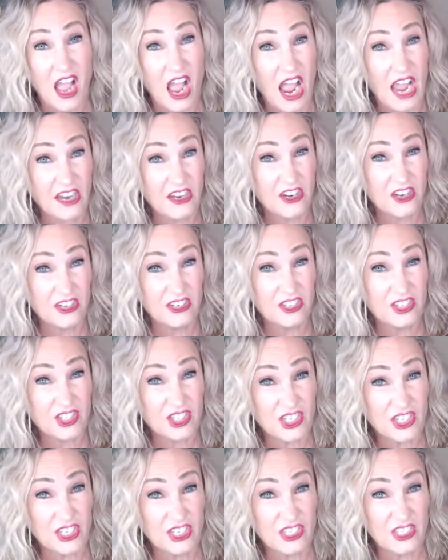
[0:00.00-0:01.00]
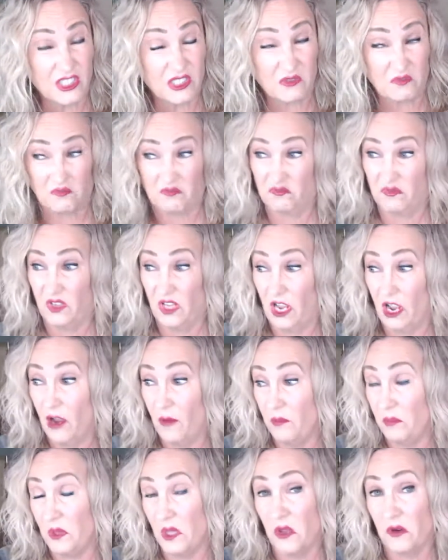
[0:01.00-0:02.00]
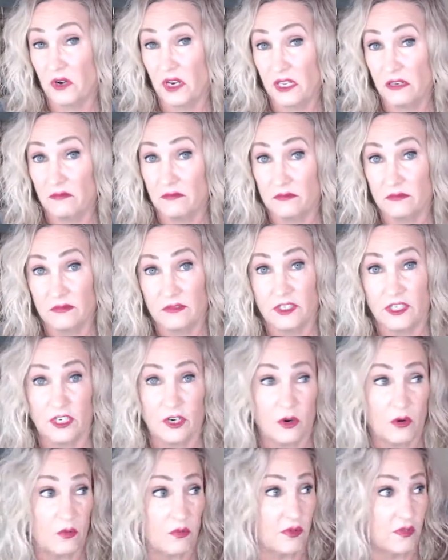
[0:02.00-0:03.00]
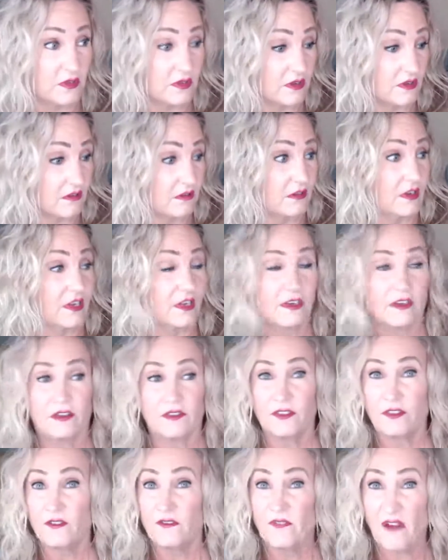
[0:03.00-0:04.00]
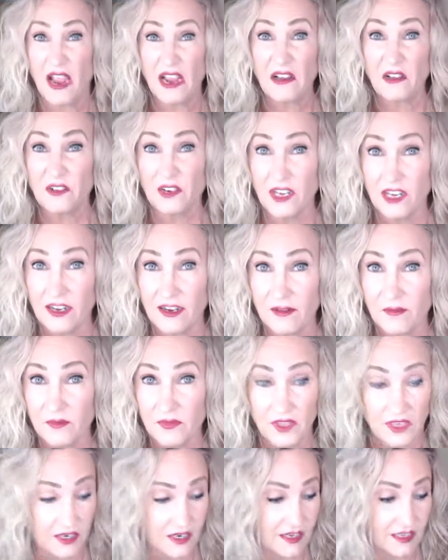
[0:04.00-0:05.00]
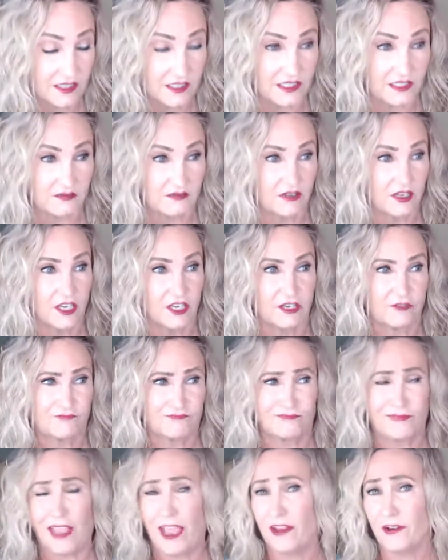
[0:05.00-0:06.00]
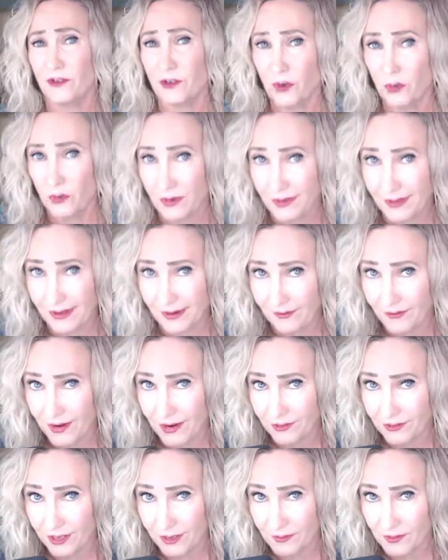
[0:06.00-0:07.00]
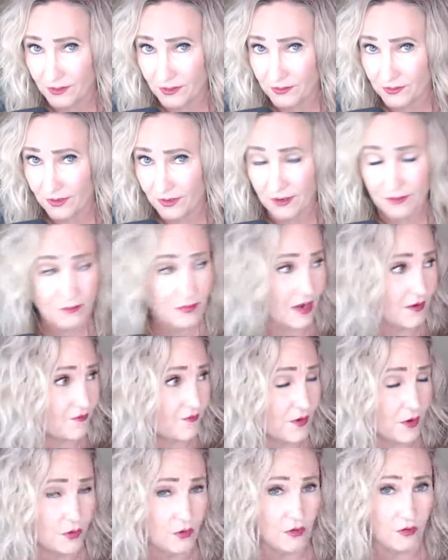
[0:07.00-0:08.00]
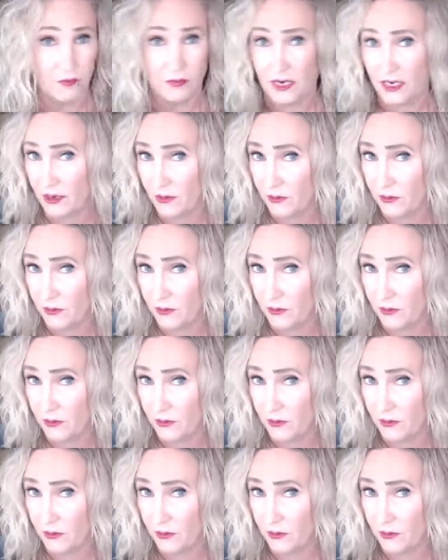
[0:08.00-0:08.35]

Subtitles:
I could just upload it, with the file name that gets, I don't know where that file name comes from, my phone, my